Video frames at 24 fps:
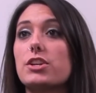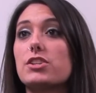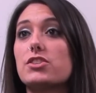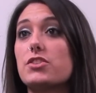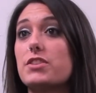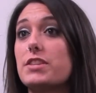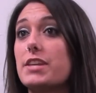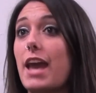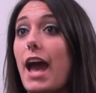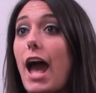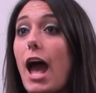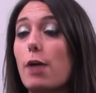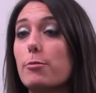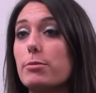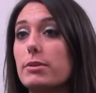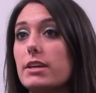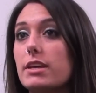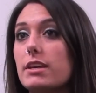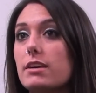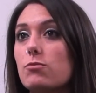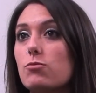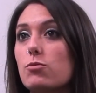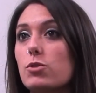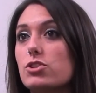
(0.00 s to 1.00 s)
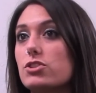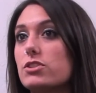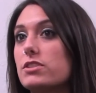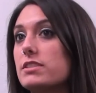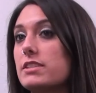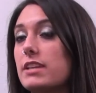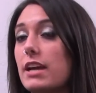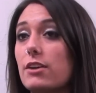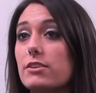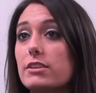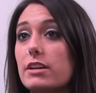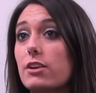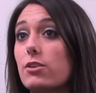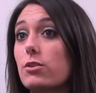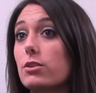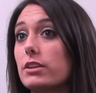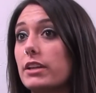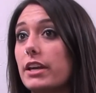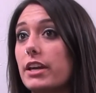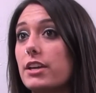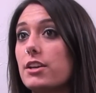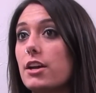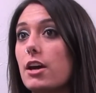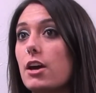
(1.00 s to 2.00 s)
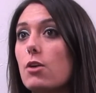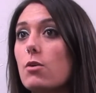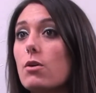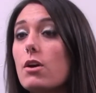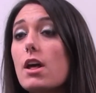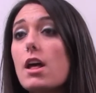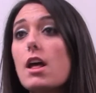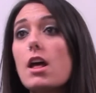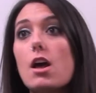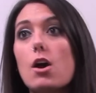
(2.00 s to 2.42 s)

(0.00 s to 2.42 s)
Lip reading: it to the Abbey, which is in downtown Orlando.